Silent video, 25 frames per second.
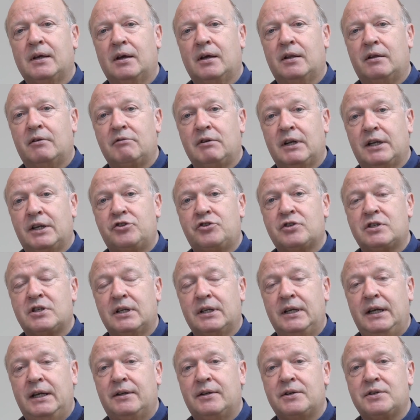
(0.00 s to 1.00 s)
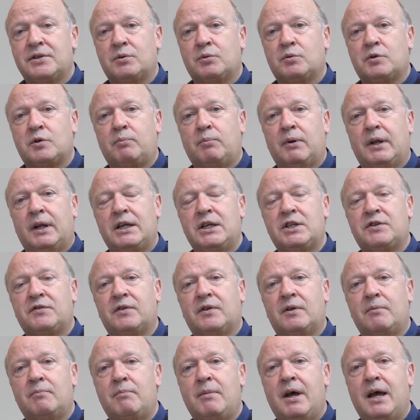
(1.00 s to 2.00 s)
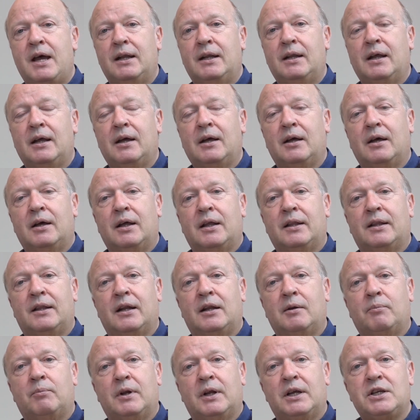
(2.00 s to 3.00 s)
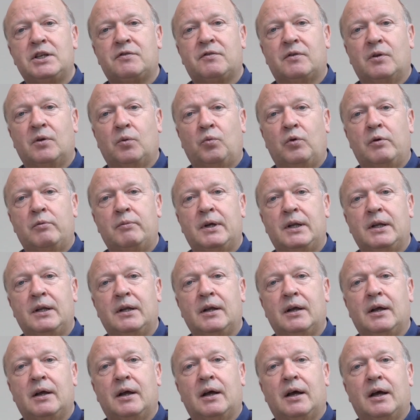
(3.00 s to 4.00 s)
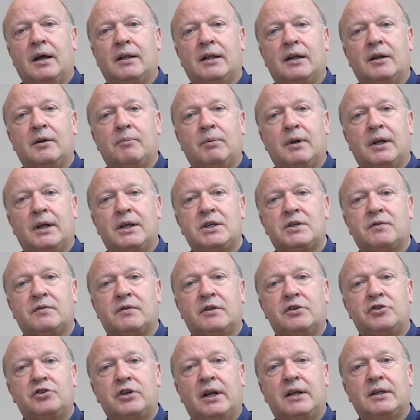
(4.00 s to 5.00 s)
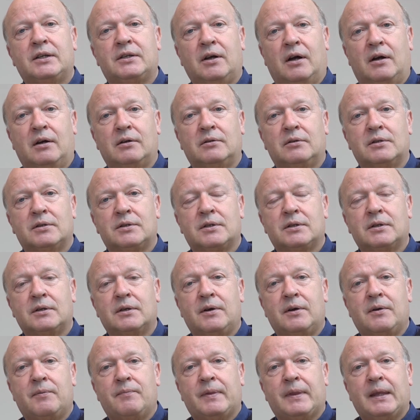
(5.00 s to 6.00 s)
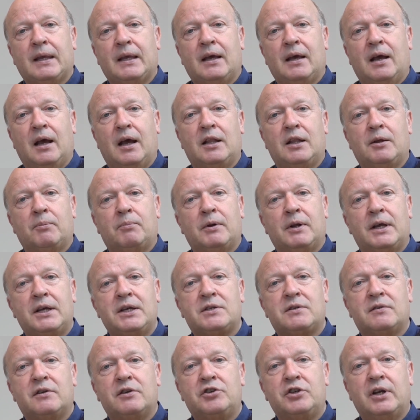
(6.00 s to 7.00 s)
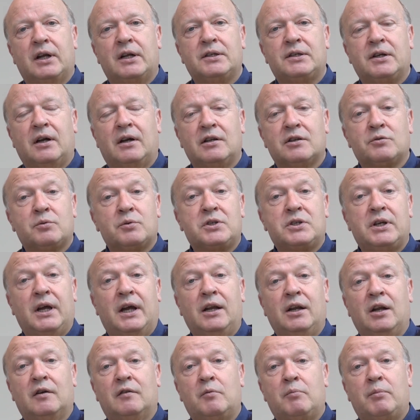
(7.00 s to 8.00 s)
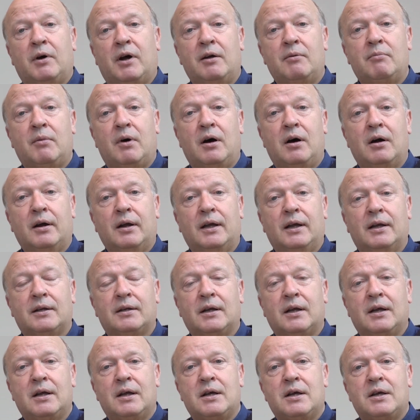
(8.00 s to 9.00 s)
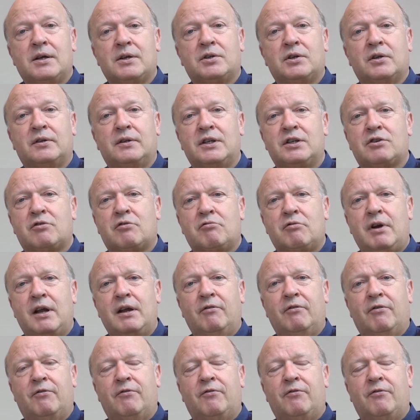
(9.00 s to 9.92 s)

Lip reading: and the religious leaders, there was a place for the men, then a place for the women, and then a place for the Gentiles. And the place of the Gentiles was taken over by a market. So this great